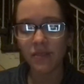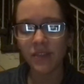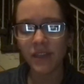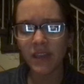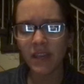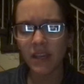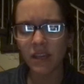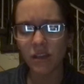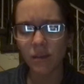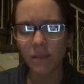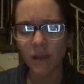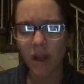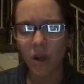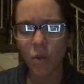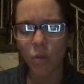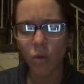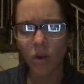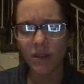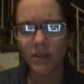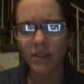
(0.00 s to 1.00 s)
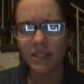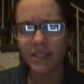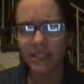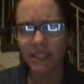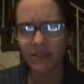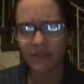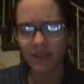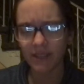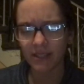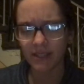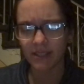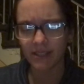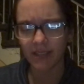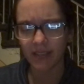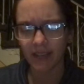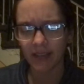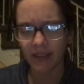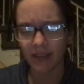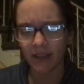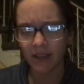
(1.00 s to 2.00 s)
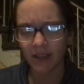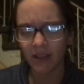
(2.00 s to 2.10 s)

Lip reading: thinking about what Steve had said.